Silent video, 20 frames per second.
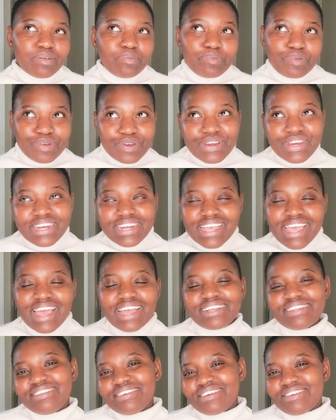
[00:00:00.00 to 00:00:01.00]
pretty
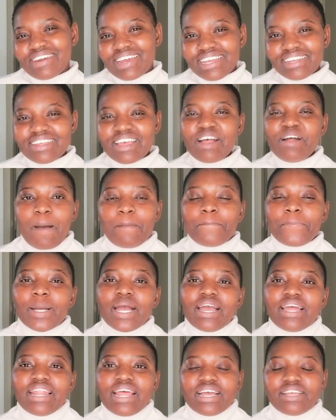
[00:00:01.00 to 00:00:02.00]
hectic, right?
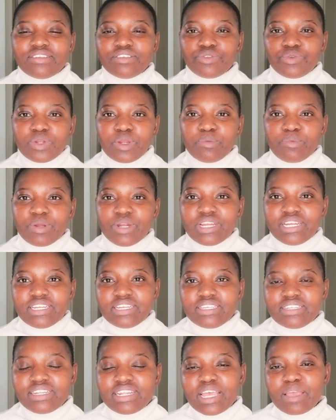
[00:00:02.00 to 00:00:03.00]
But I just want to put a
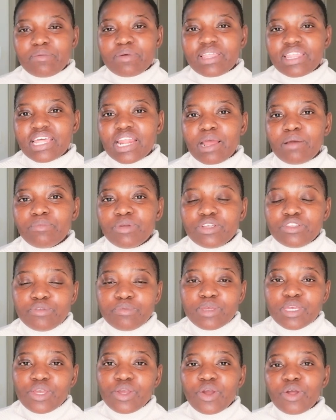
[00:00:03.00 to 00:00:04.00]
disclaimer that I'm not
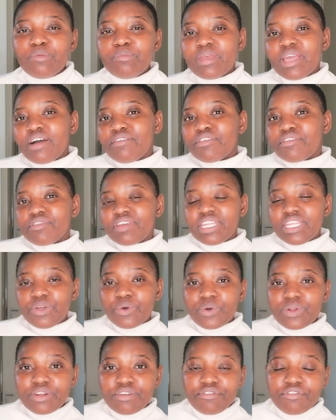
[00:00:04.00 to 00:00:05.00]
speaking on behalf of any
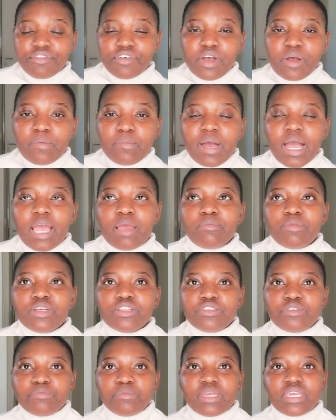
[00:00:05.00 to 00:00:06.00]
audit firm, I am
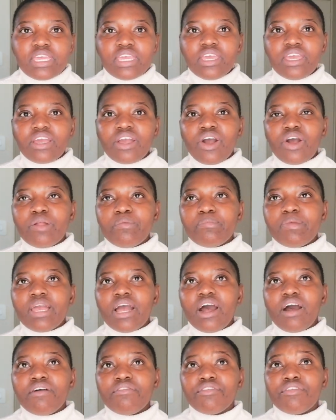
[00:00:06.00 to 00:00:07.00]
not speaking on
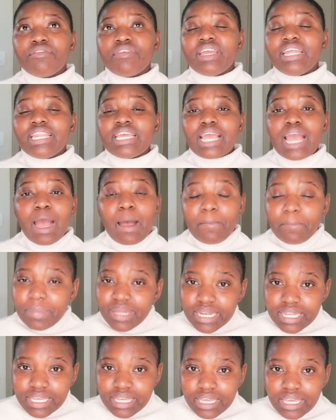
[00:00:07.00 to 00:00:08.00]
behalf of any
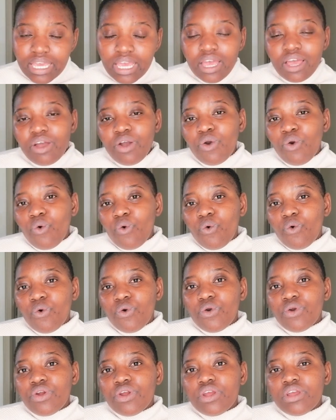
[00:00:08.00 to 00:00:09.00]
company
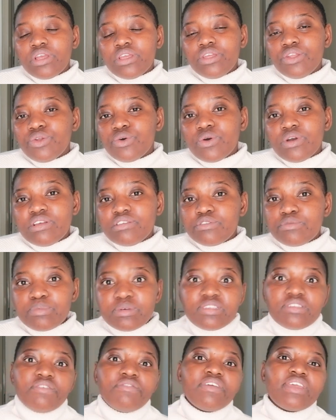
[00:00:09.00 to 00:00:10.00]
or you know a
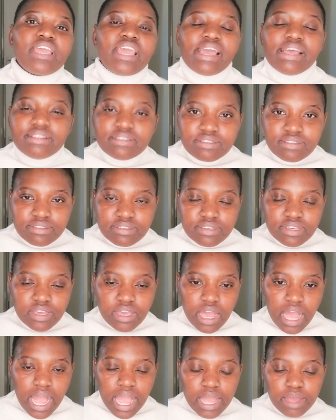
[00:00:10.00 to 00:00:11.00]
specific
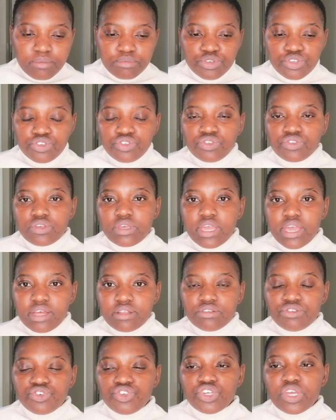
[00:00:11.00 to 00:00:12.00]
entity i am just here
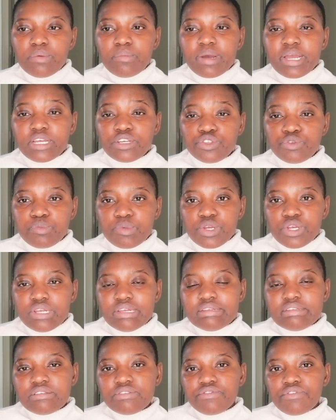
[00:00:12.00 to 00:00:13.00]
to share my
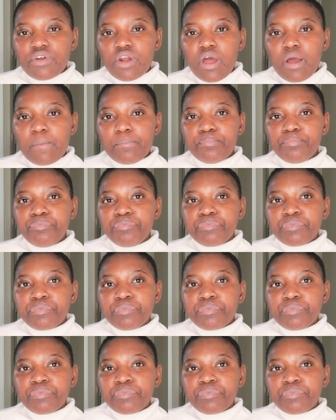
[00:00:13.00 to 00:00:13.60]
experience from